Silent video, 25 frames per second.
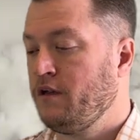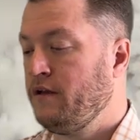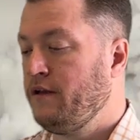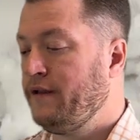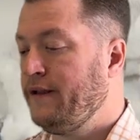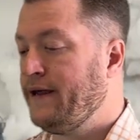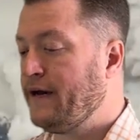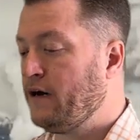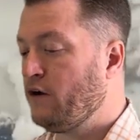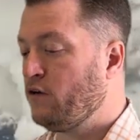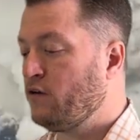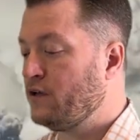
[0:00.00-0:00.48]

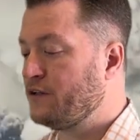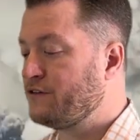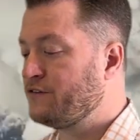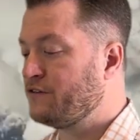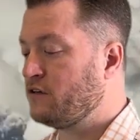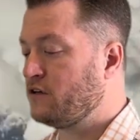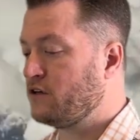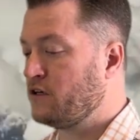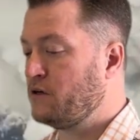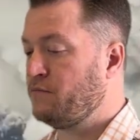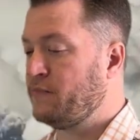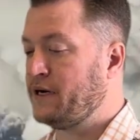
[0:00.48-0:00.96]
Now let's
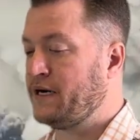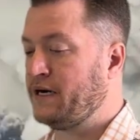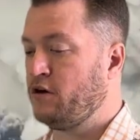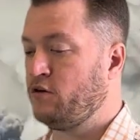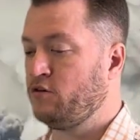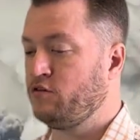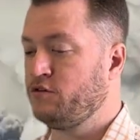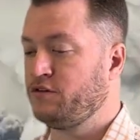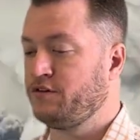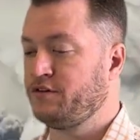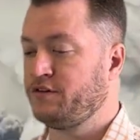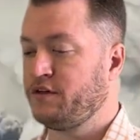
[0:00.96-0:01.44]
talk
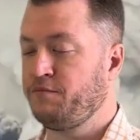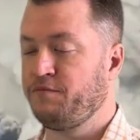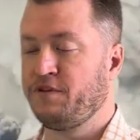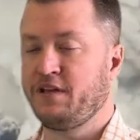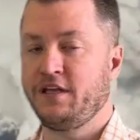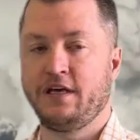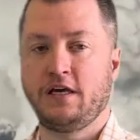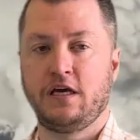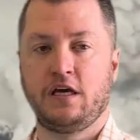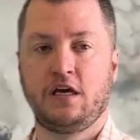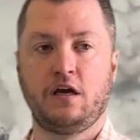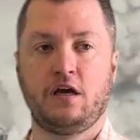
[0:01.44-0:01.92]
about
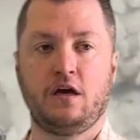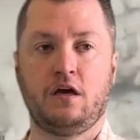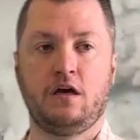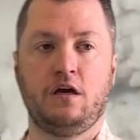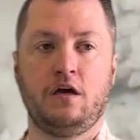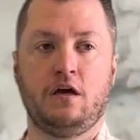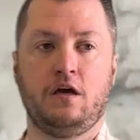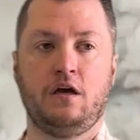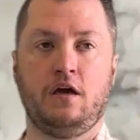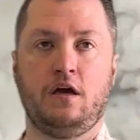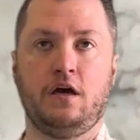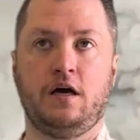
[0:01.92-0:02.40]
something
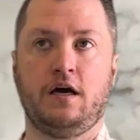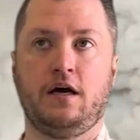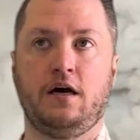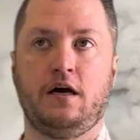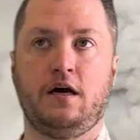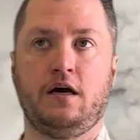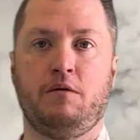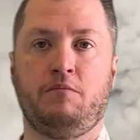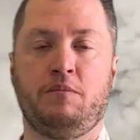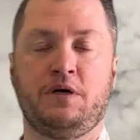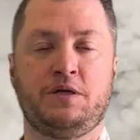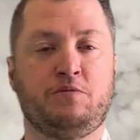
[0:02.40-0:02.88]

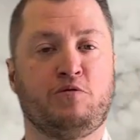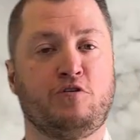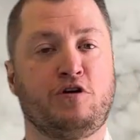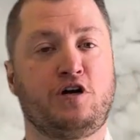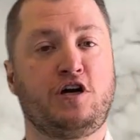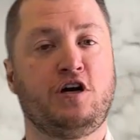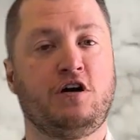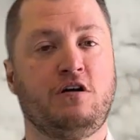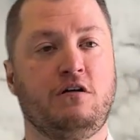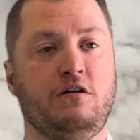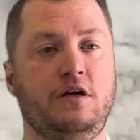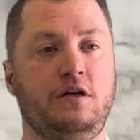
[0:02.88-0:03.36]
much more
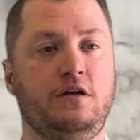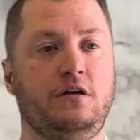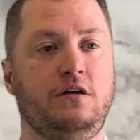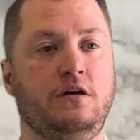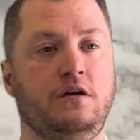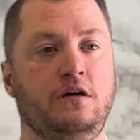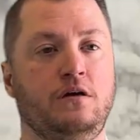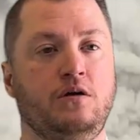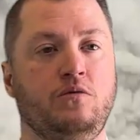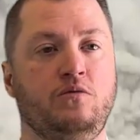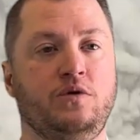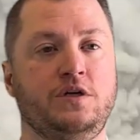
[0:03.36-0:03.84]
current,
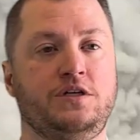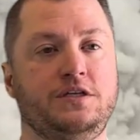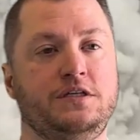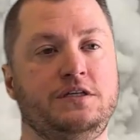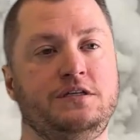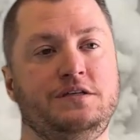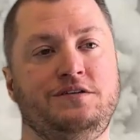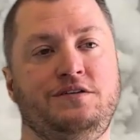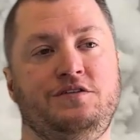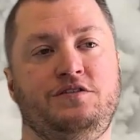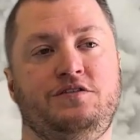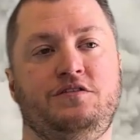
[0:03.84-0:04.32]
which
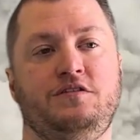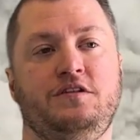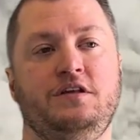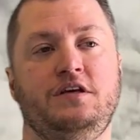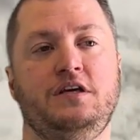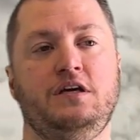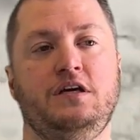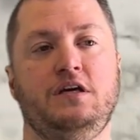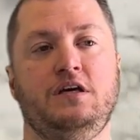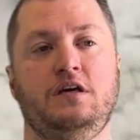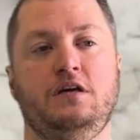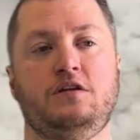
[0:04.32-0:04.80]
is
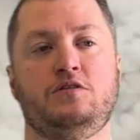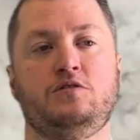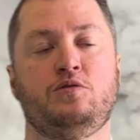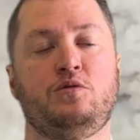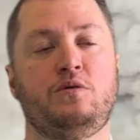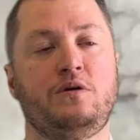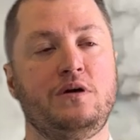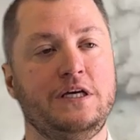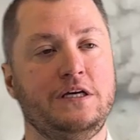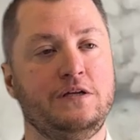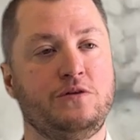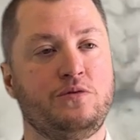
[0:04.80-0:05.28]
the
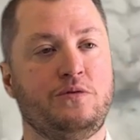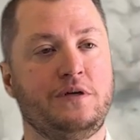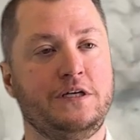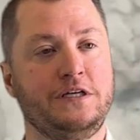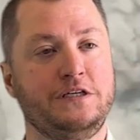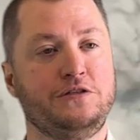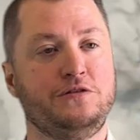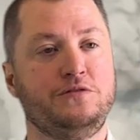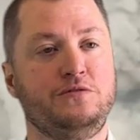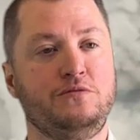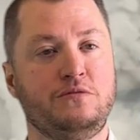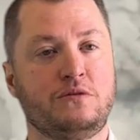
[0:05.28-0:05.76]

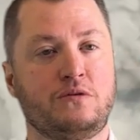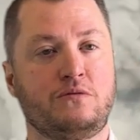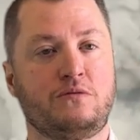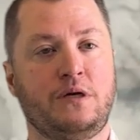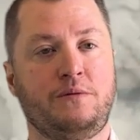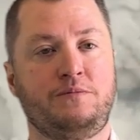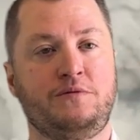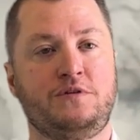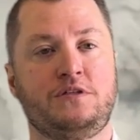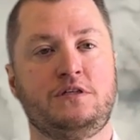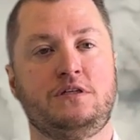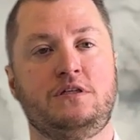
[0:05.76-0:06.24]
2022
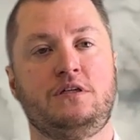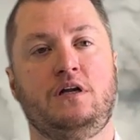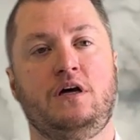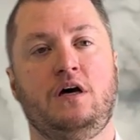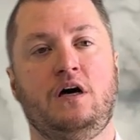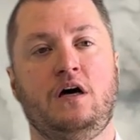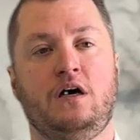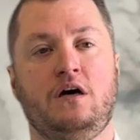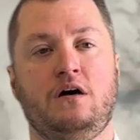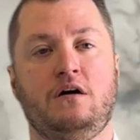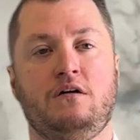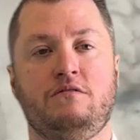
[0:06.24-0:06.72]
eruption
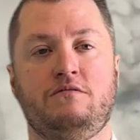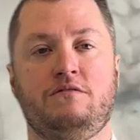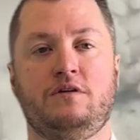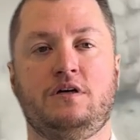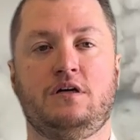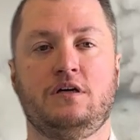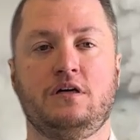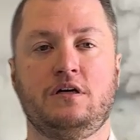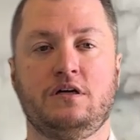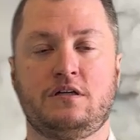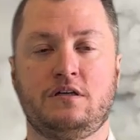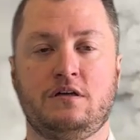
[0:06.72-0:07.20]
of
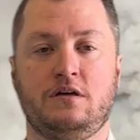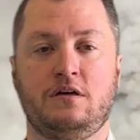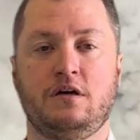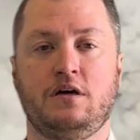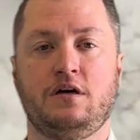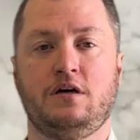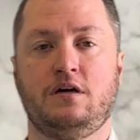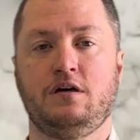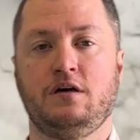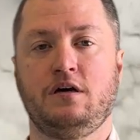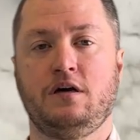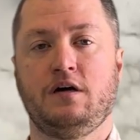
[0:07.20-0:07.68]
Hunga
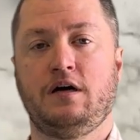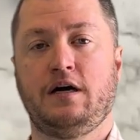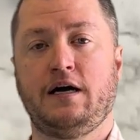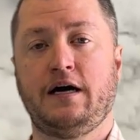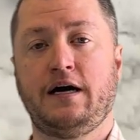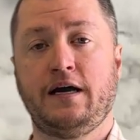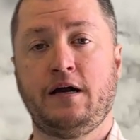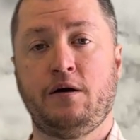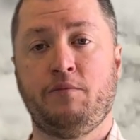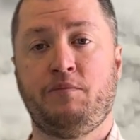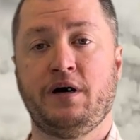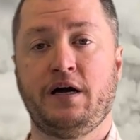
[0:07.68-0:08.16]
Tonga Hunga
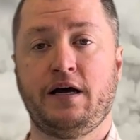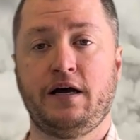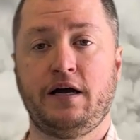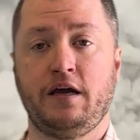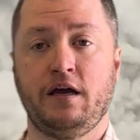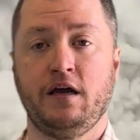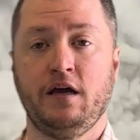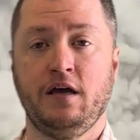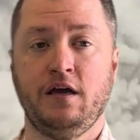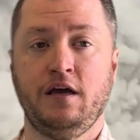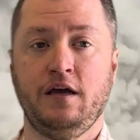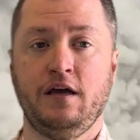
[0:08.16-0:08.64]
Ha'apai
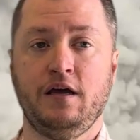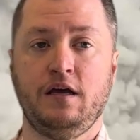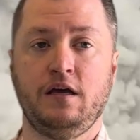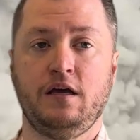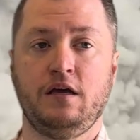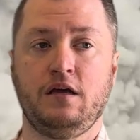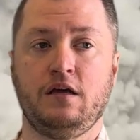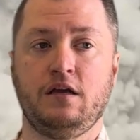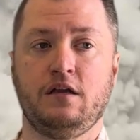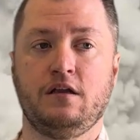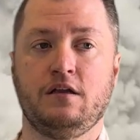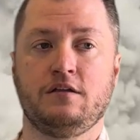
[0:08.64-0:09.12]

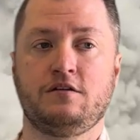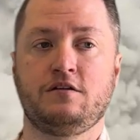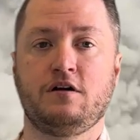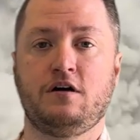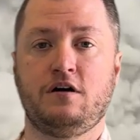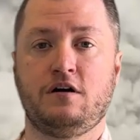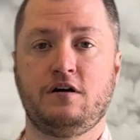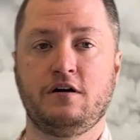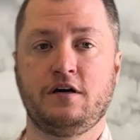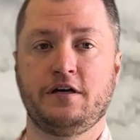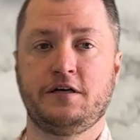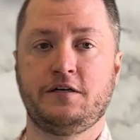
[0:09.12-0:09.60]
in
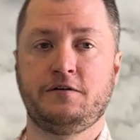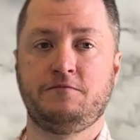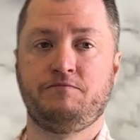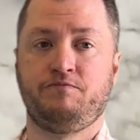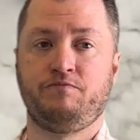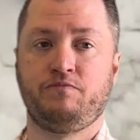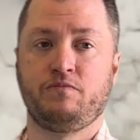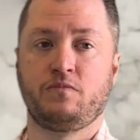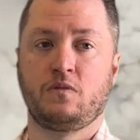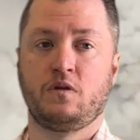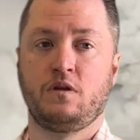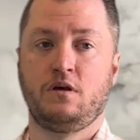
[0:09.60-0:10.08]
Tonga.
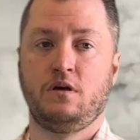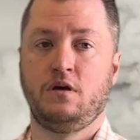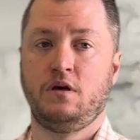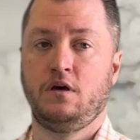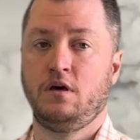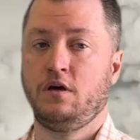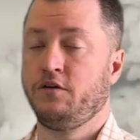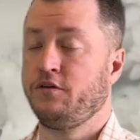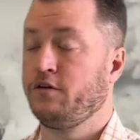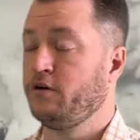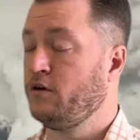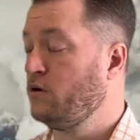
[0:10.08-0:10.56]

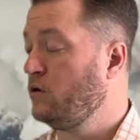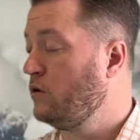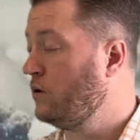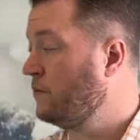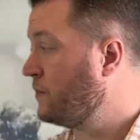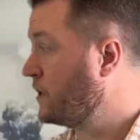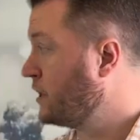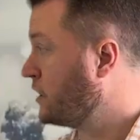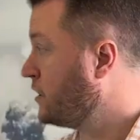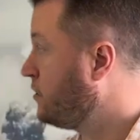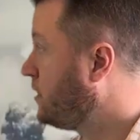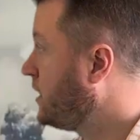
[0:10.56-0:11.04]
So I'm
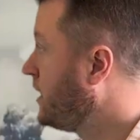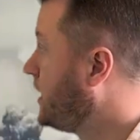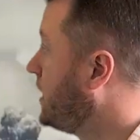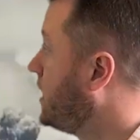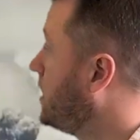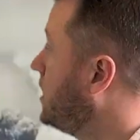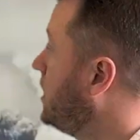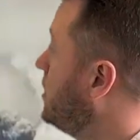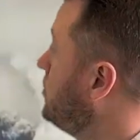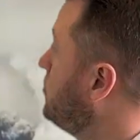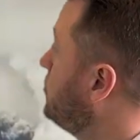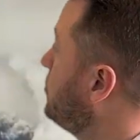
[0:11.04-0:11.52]
going to go
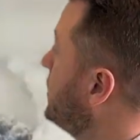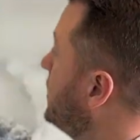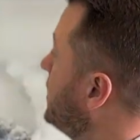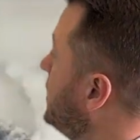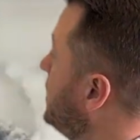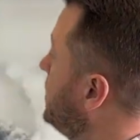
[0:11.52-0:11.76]
ahead and bring